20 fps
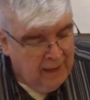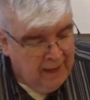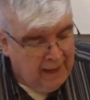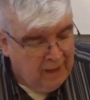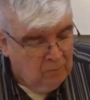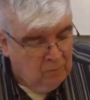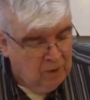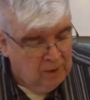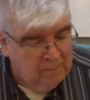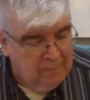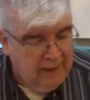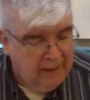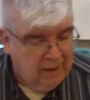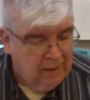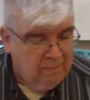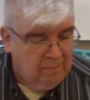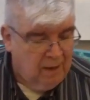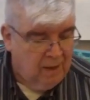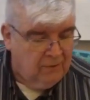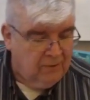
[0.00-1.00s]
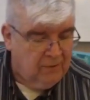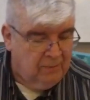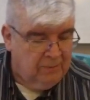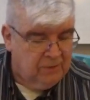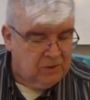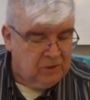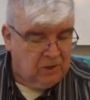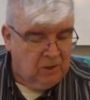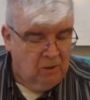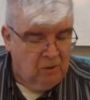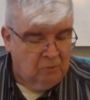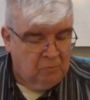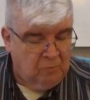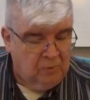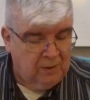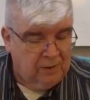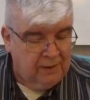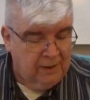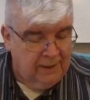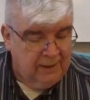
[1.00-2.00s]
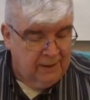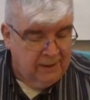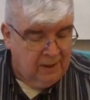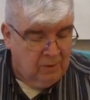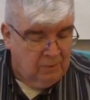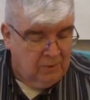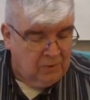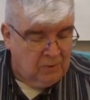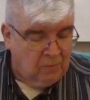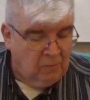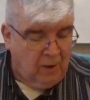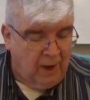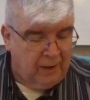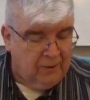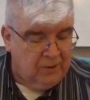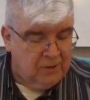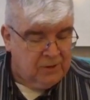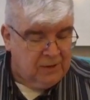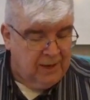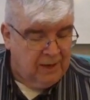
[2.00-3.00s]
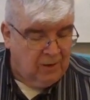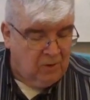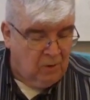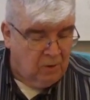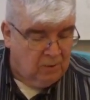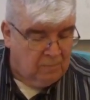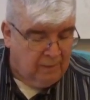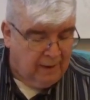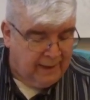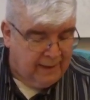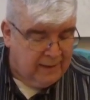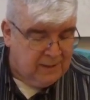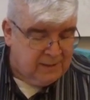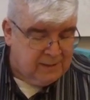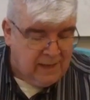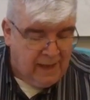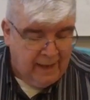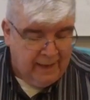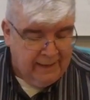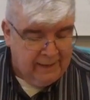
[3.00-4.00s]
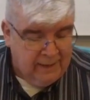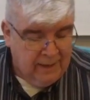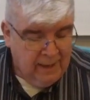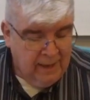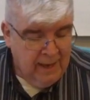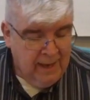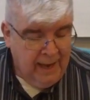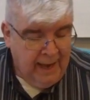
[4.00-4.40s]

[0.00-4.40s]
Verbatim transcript: And one man among them was clothed with linen, and with a writer's inkhorn by his side.